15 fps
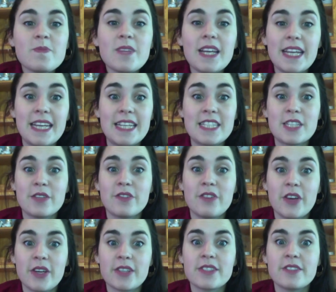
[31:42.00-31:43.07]
He's the
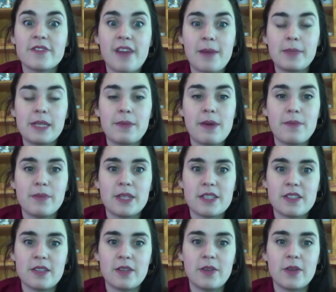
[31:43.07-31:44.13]
first family member
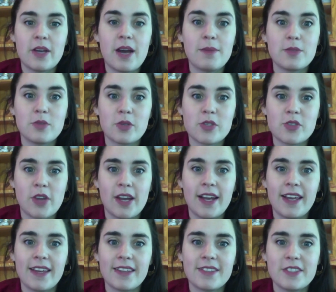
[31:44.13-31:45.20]
to come to
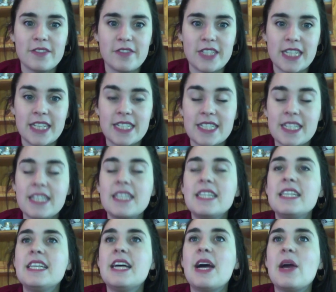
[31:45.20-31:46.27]
Australia to visit.
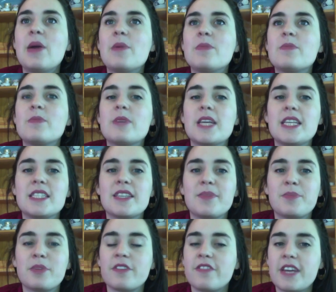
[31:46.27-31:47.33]
He's a
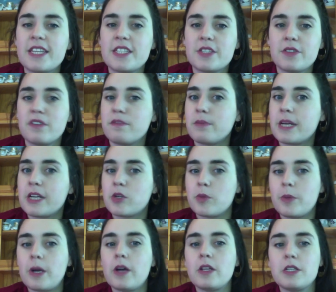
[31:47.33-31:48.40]
professor of
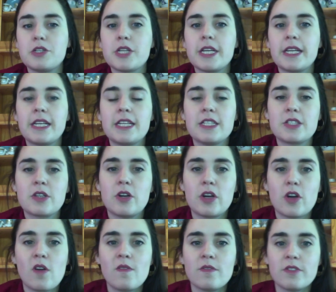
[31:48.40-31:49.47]
microbiology, and he's got a
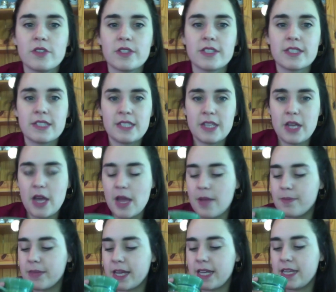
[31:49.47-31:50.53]
conference
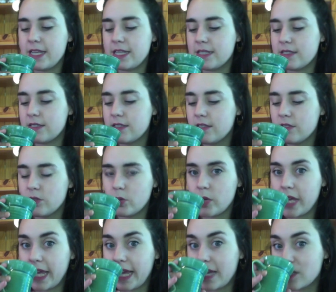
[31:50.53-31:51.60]
that he's
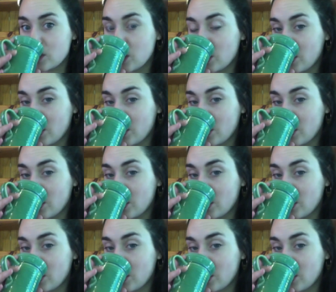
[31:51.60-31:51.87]
talking at.